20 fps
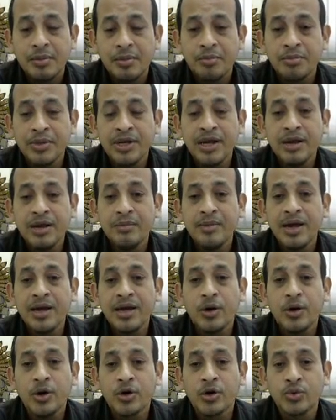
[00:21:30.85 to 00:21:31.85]

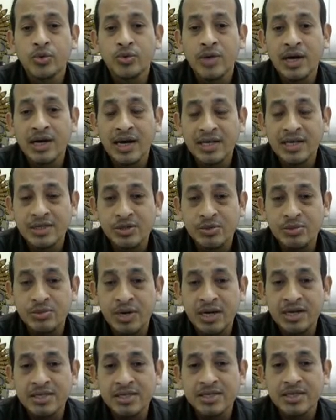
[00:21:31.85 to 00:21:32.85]
middlemen or to the
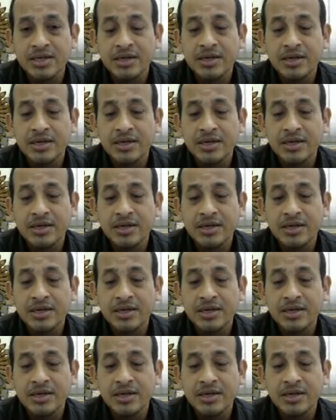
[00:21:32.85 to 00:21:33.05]
customers